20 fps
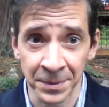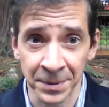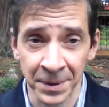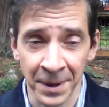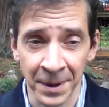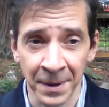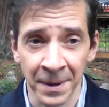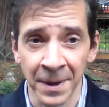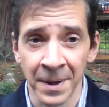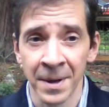
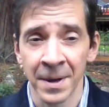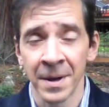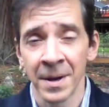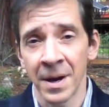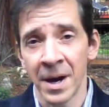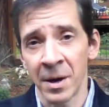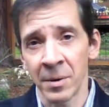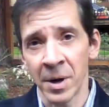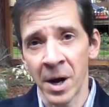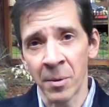Okay,
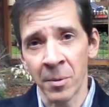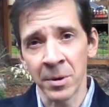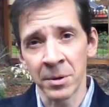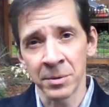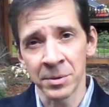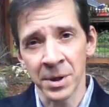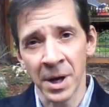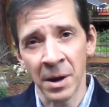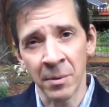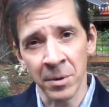I
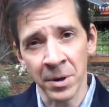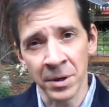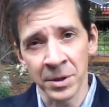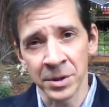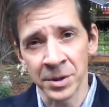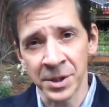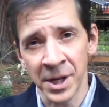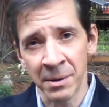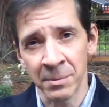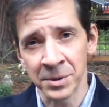want to
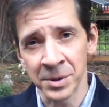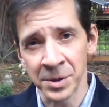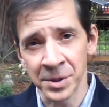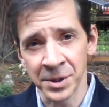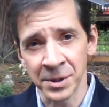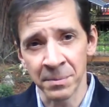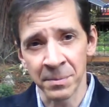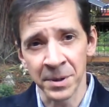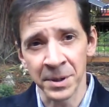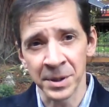establish that
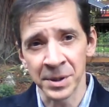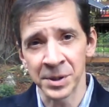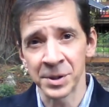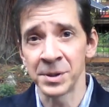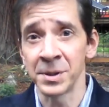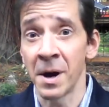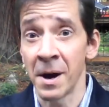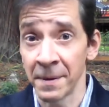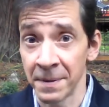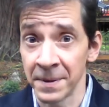something is
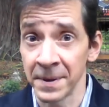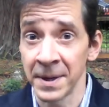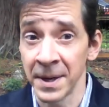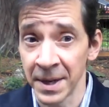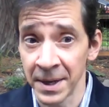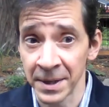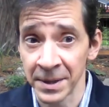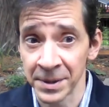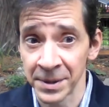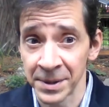not the
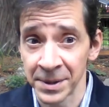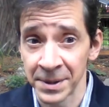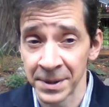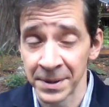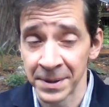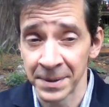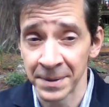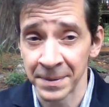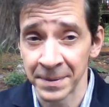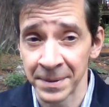case.
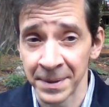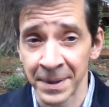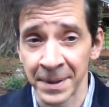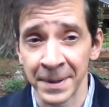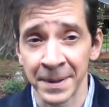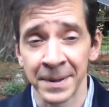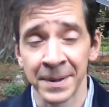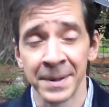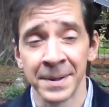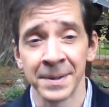
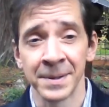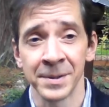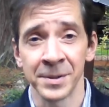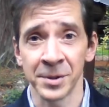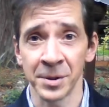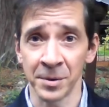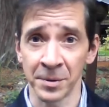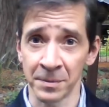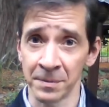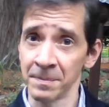Okay,
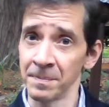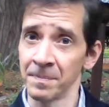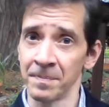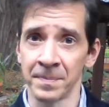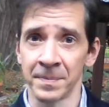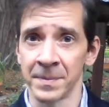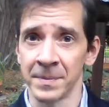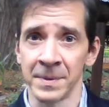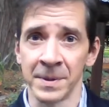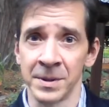so
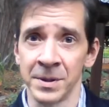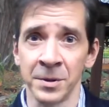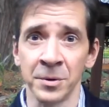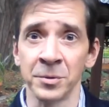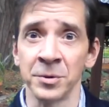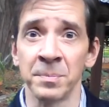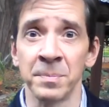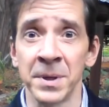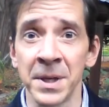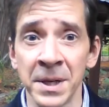
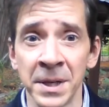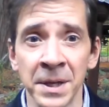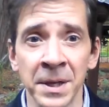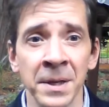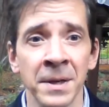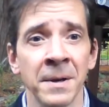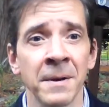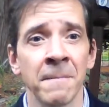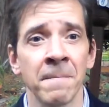tilde p,